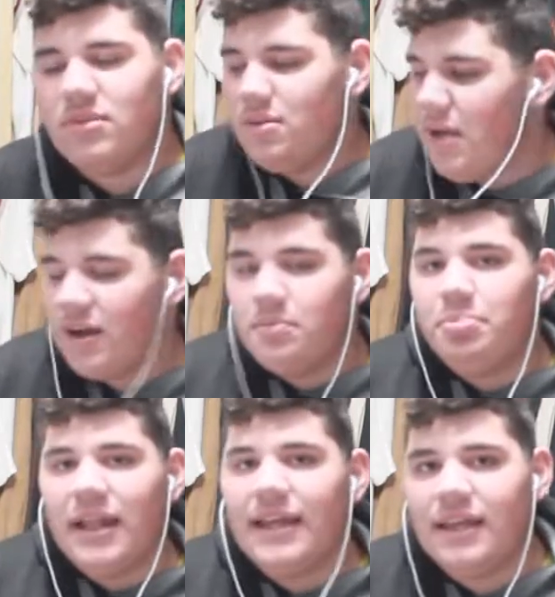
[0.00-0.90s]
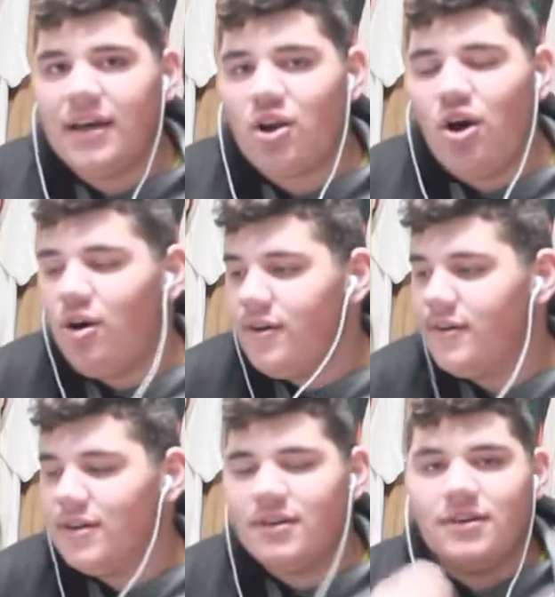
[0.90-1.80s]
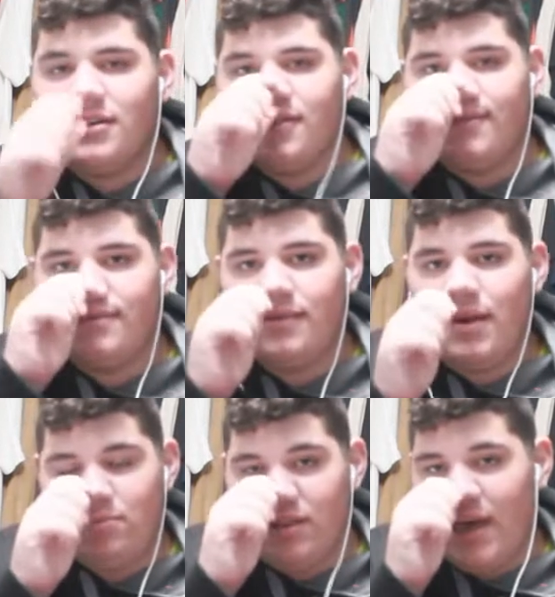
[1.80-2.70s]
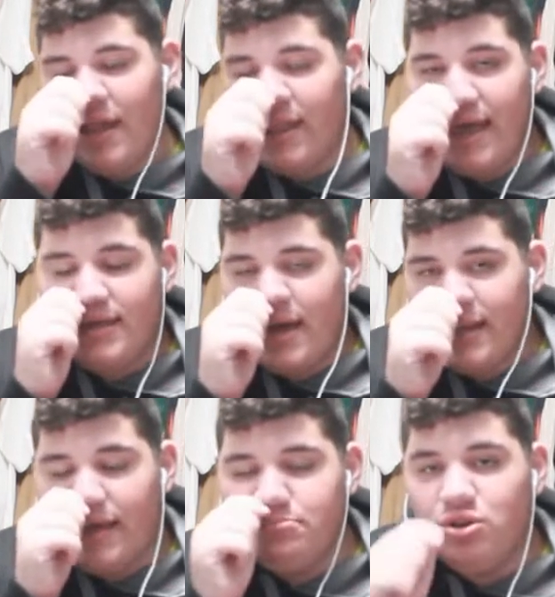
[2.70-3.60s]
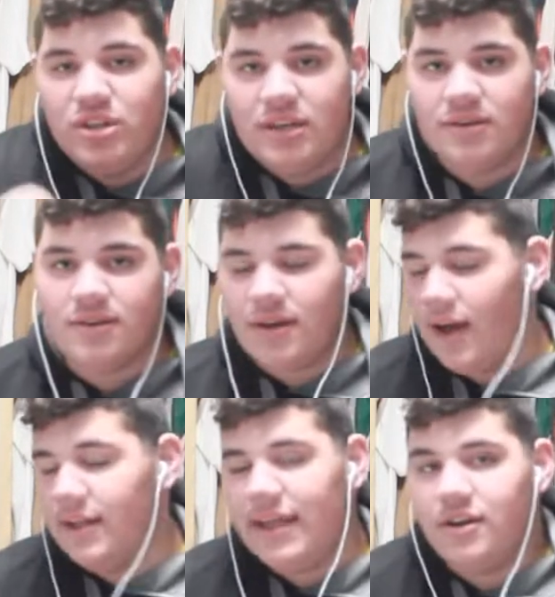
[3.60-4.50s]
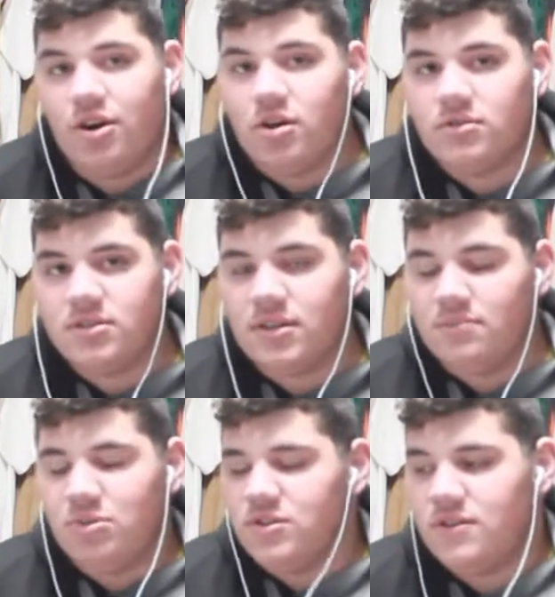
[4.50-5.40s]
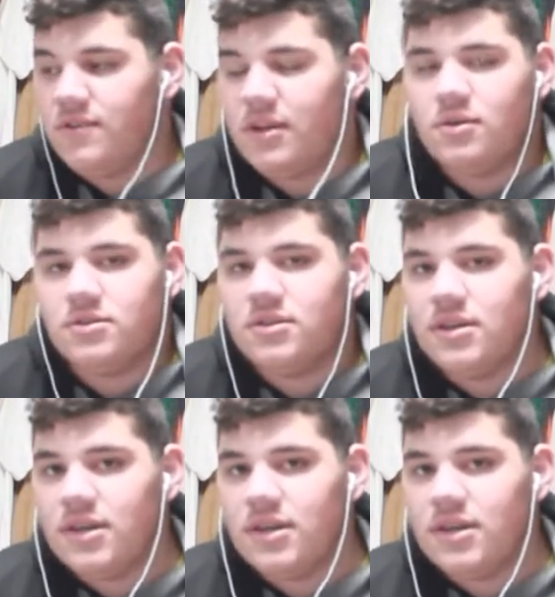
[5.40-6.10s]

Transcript: I'm not complaining at all. I'm really I like I like booty. I like girls in music videos.